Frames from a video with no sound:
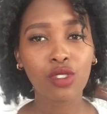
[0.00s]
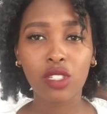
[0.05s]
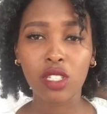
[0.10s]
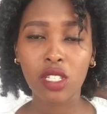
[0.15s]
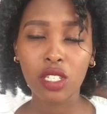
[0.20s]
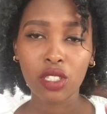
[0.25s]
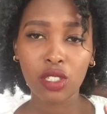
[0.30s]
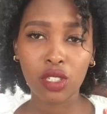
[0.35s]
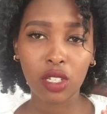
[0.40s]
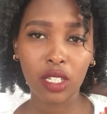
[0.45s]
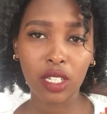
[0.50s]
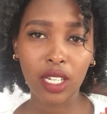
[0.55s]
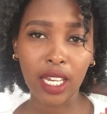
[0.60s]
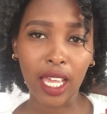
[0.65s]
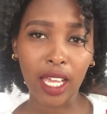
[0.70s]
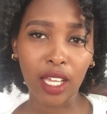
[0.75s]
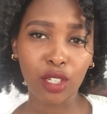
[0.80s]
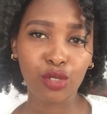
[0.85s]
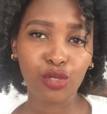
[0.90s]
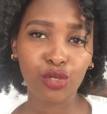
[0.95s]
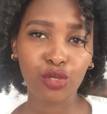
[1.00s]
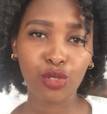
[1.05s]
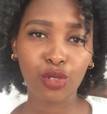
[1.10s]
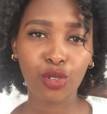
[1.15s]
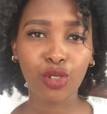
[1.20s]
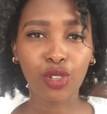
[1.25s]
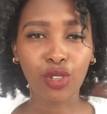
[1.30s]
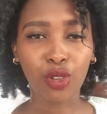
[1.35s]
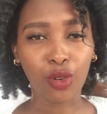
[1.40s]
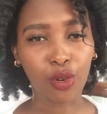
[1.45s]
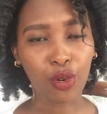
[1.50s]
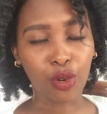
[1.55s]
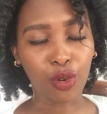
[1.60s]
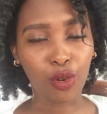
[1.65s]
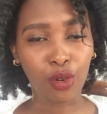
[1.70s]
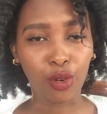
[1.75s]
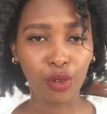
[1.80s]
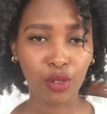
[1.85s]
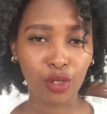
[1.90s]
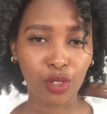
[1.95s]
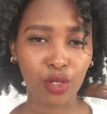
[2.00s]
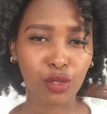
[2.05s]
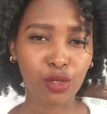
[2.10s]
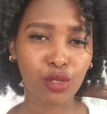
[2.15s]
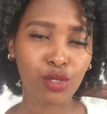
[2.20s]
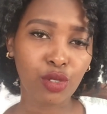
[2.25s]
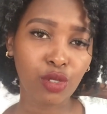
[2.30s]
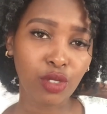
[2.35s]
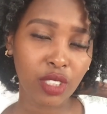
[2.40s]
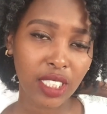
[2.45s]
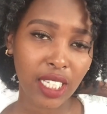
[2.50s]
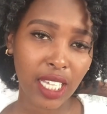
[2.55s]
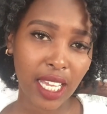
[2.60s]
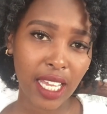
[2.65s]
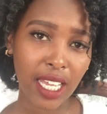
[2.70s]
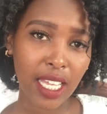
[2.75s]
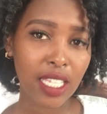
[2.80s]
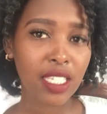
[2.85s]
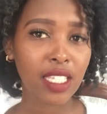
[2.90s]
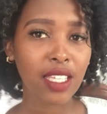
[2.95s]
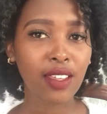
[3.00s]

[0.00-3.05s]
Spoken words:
just like show your shoulders.